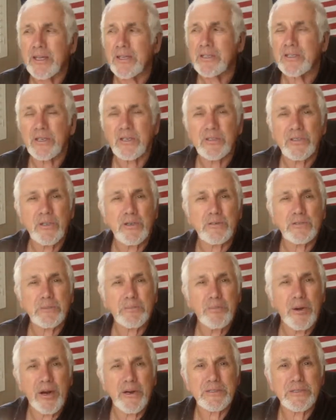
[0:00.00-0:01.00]
to those
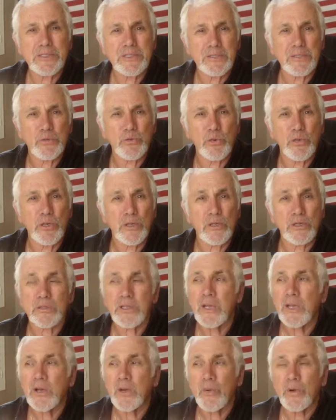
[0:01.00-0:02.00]
parts of the world
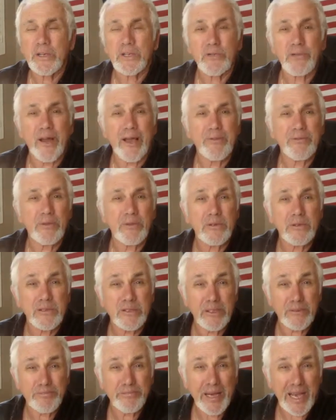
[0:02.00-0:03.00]
when travel
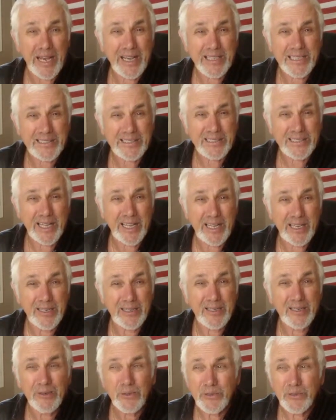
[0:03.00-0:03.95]
to Pakistan